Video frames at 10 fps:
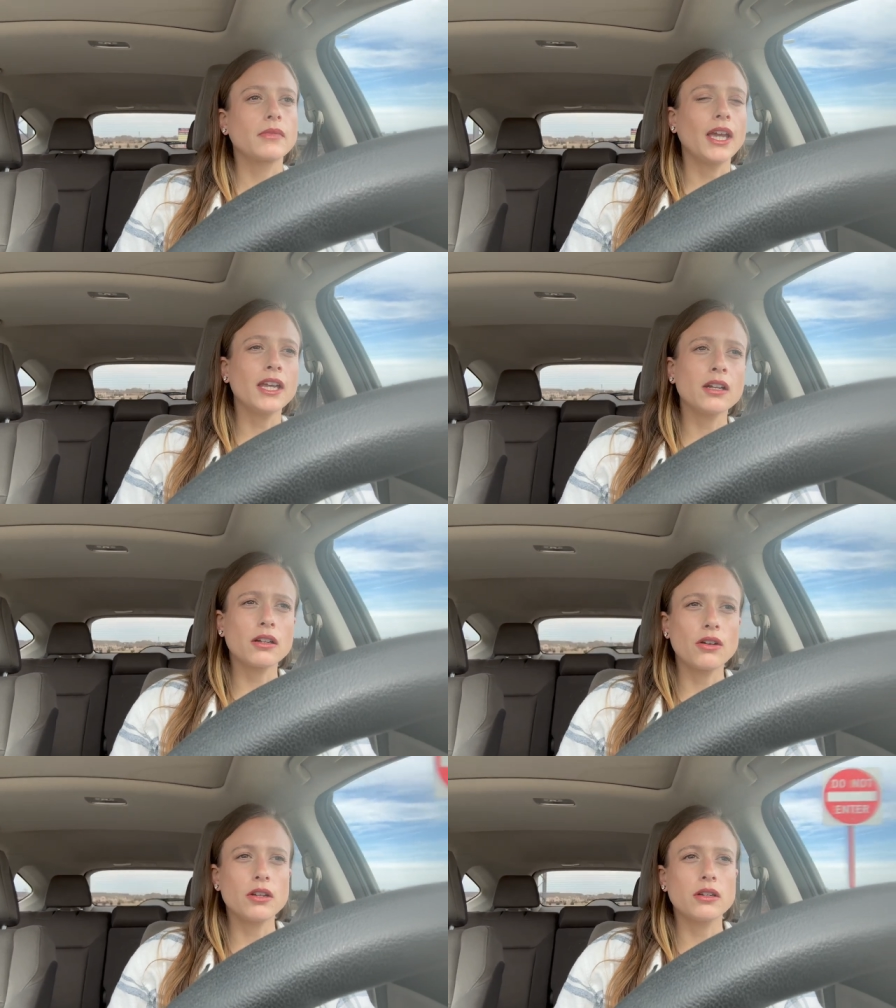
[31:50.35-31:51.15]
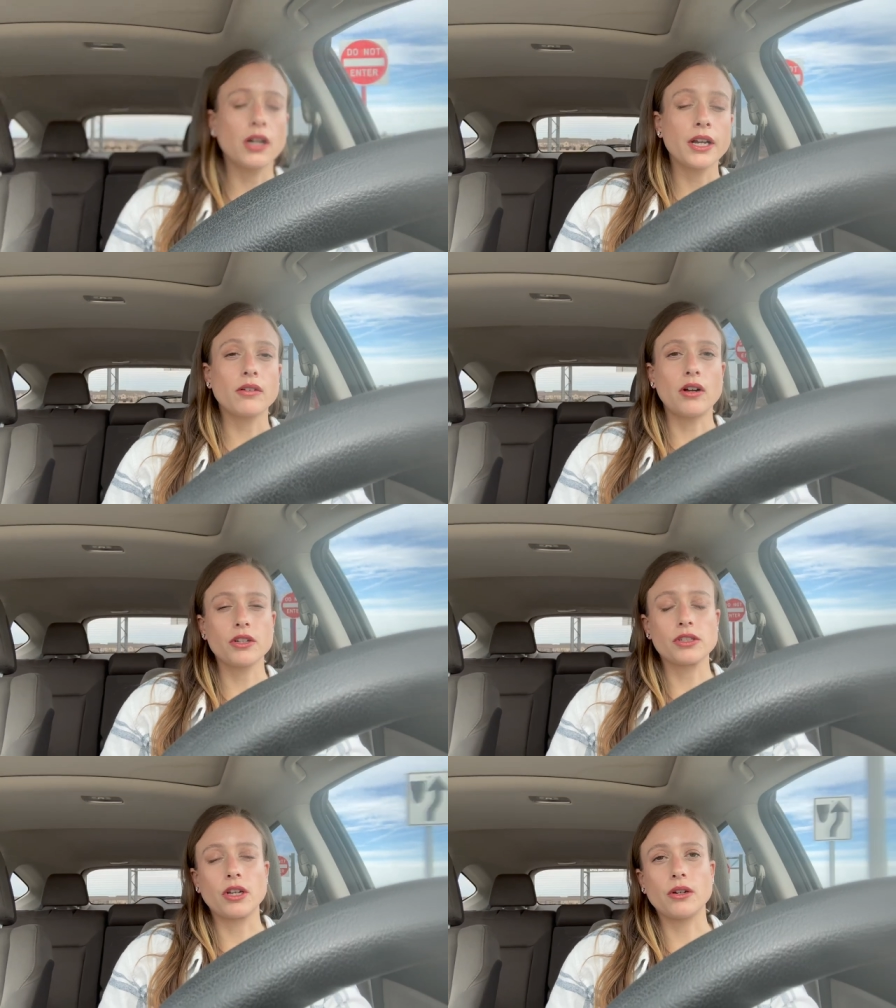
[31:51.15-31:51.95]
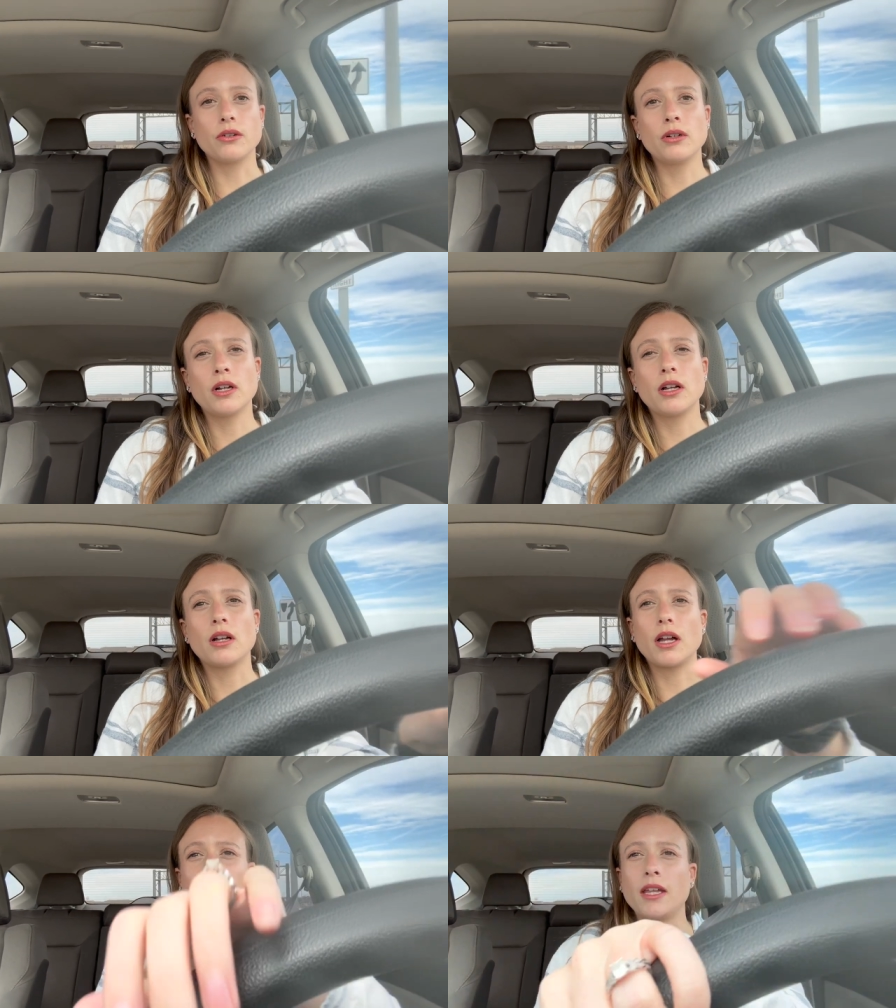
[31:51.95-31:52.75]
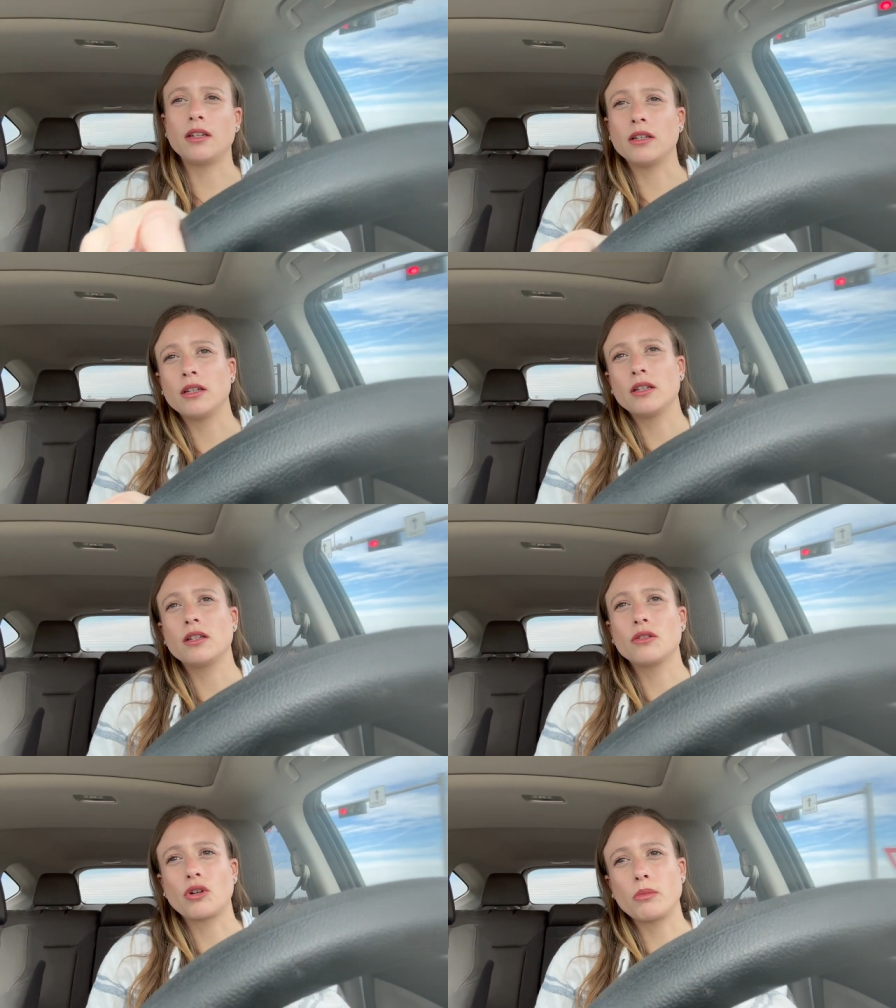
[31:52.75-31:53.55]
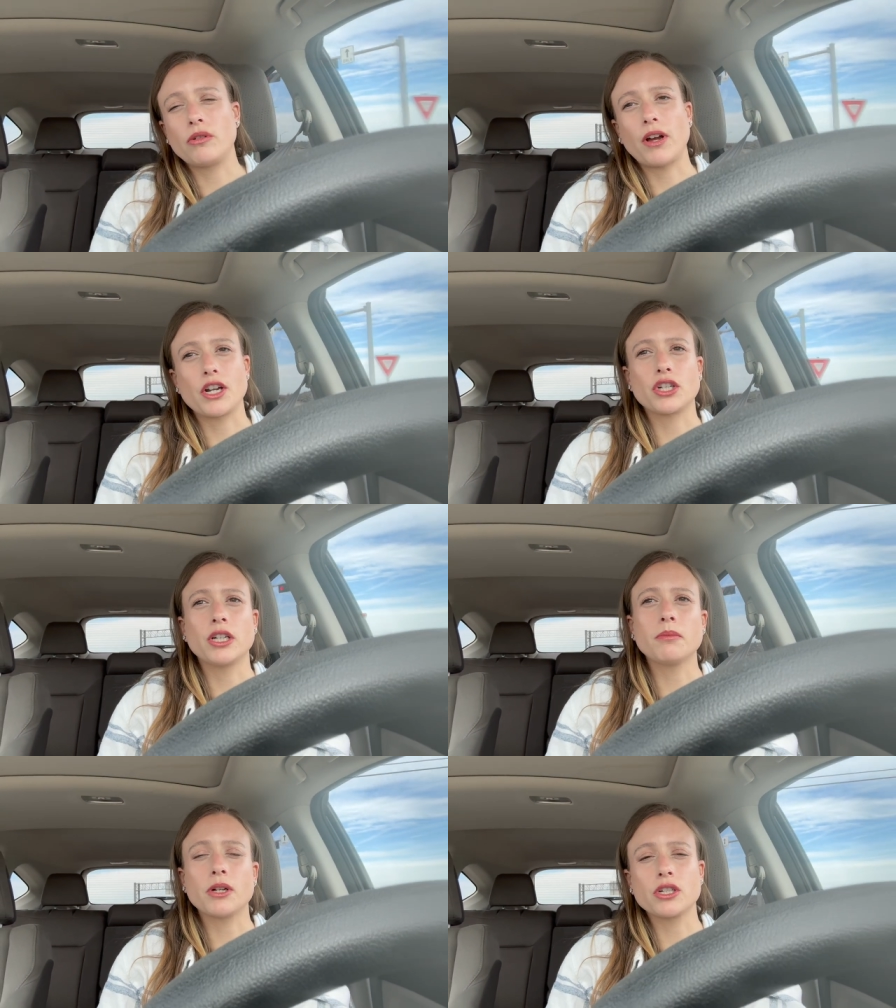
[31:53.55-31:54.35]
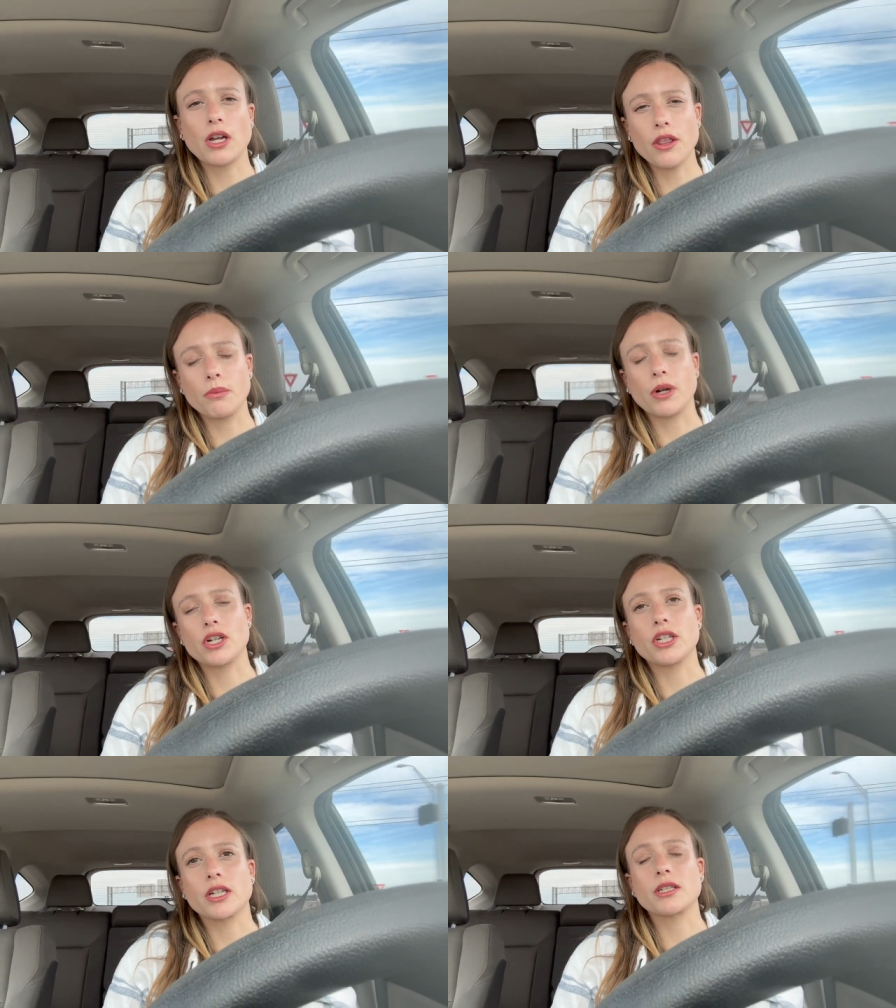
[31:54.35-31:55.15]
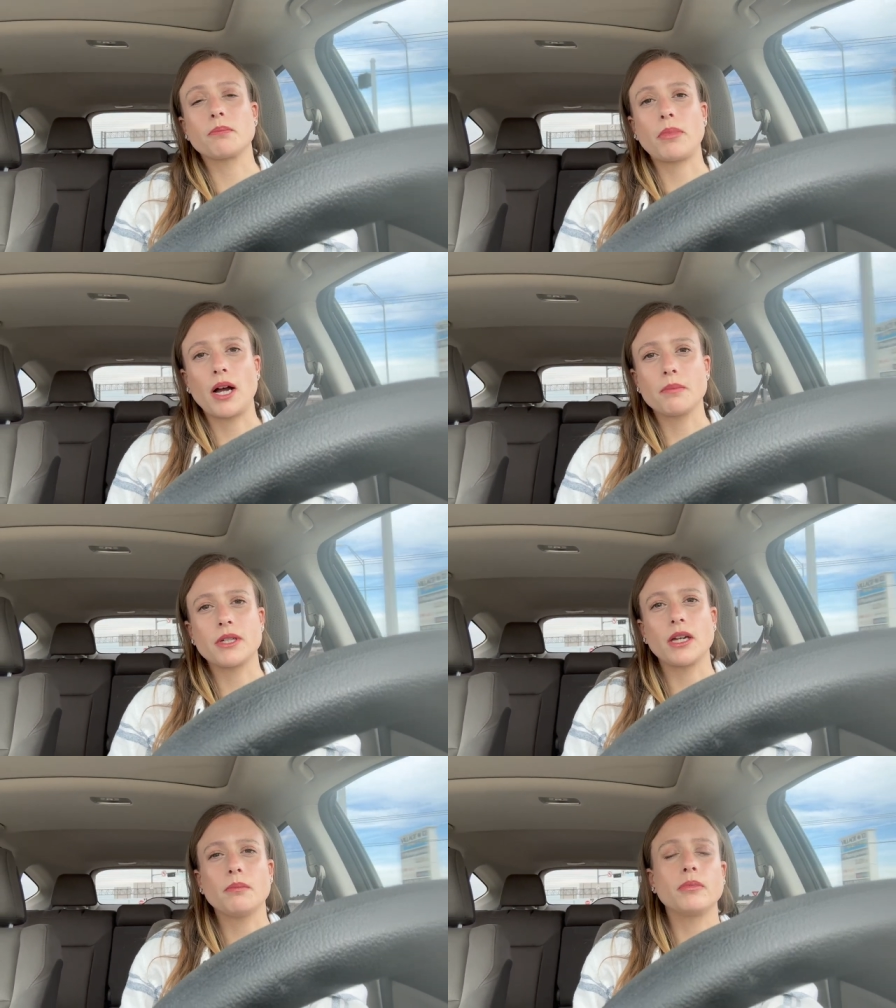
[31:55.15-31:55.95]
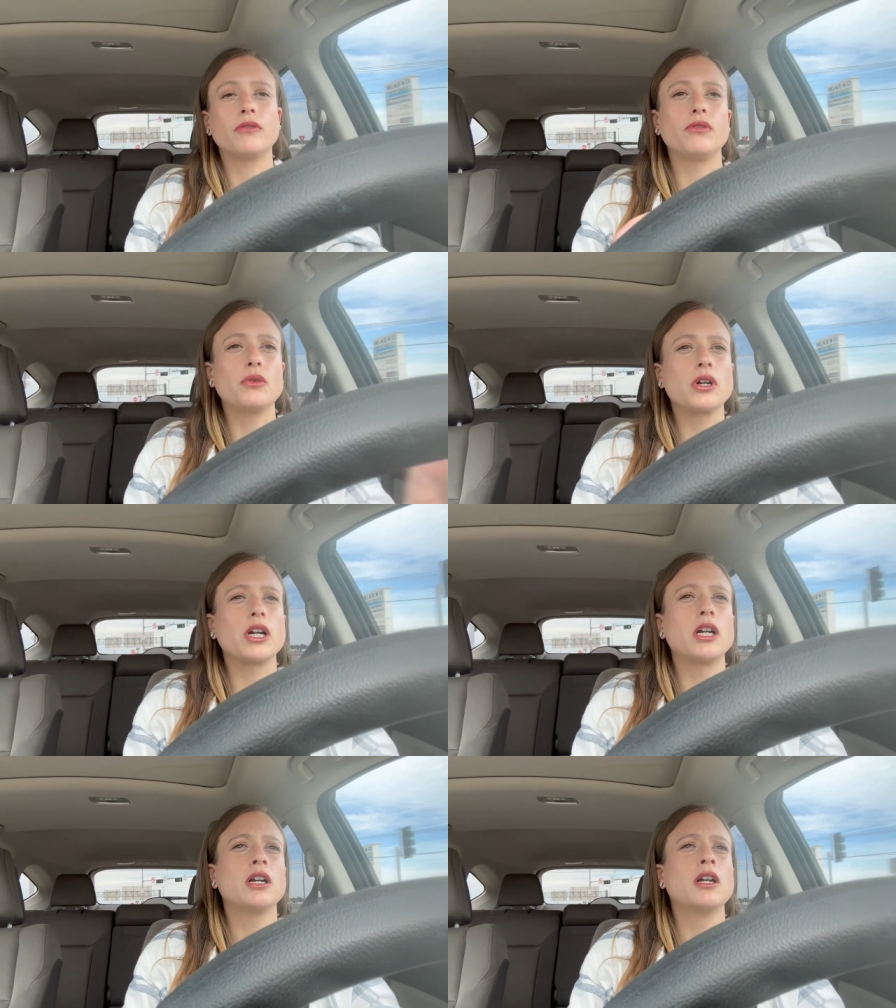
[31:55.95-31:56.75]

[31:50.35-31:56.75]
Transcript: and also in normal fashion. A bunch of other projects popped up before,